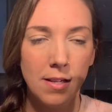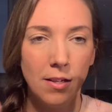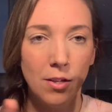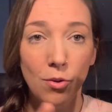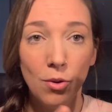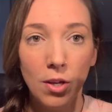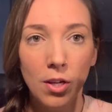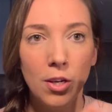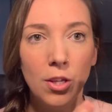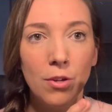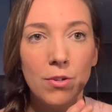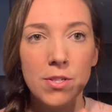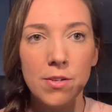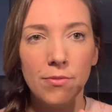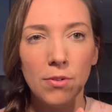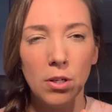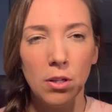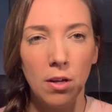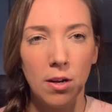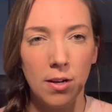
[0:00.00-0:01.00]
You can use it
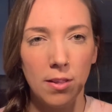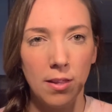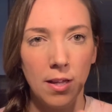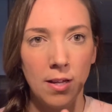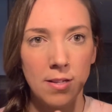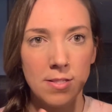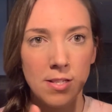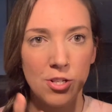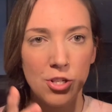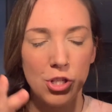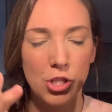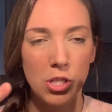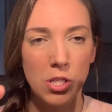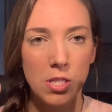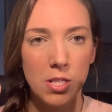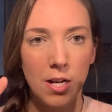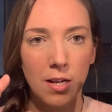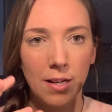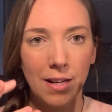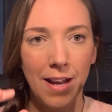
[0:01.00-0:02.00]
for a lot of things. It's just
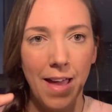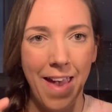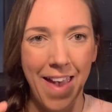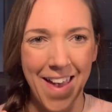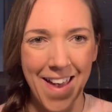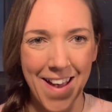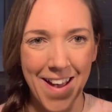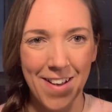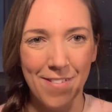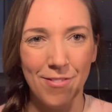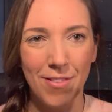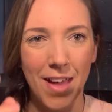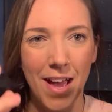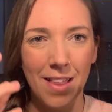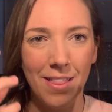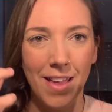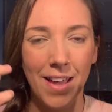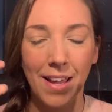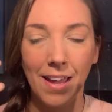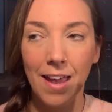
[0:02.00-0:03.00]
not going to have
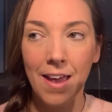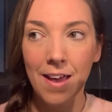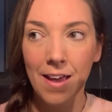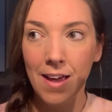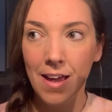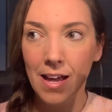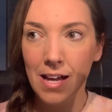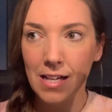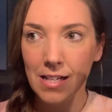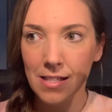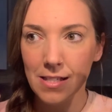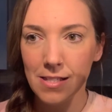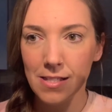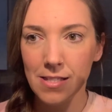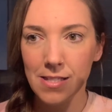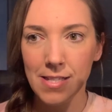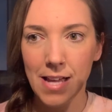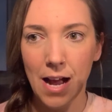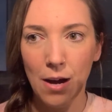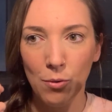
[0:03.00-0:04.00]
that like
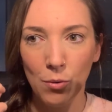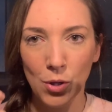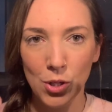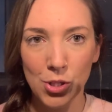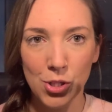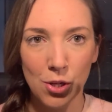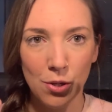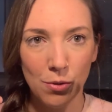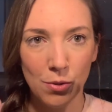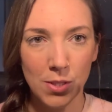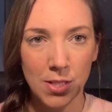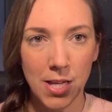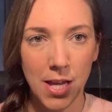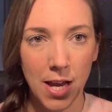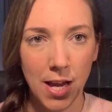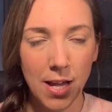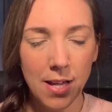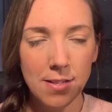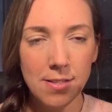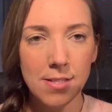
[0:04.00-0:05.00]
sourdough
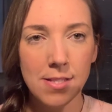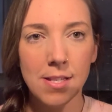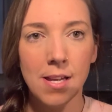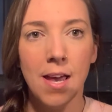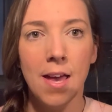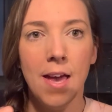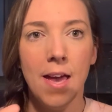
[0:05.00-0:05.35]
taste.